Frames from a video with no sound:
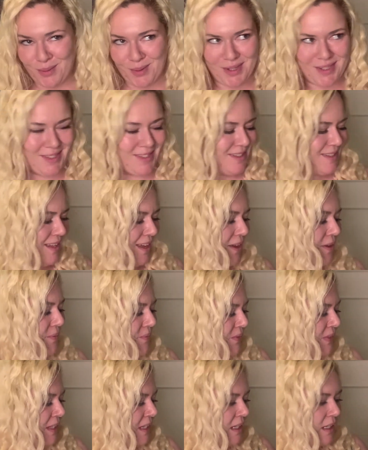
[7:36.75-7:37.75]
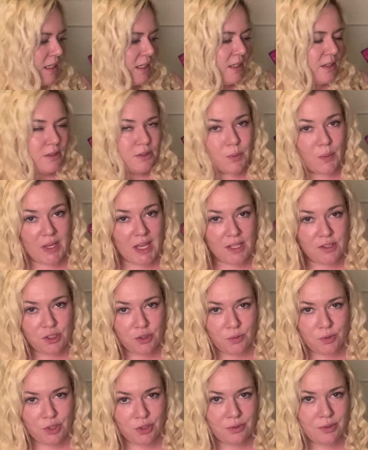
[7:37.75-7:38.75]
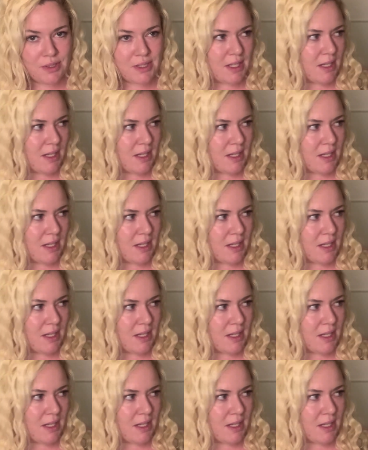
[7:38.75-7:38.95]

words in that. So I guess you'd use